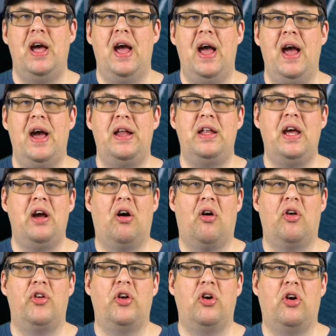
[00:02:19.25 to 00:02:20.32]
and they
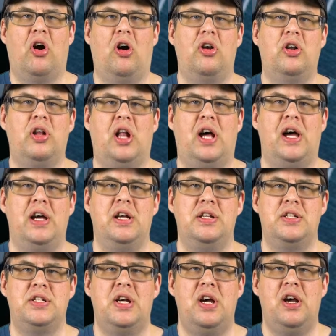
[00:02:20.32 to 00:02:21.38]
also
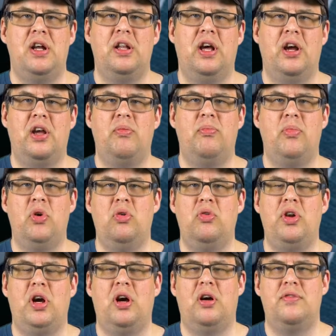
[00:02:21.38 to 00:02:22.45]
colonized the
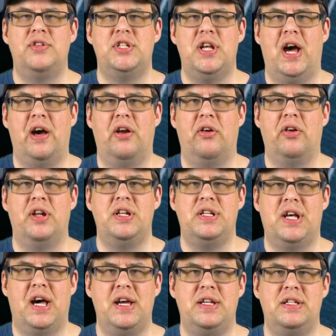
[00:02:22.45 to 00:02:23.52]
moon of Saturn,
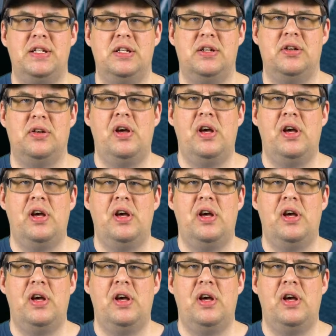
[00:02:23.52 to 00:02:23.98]
Titan.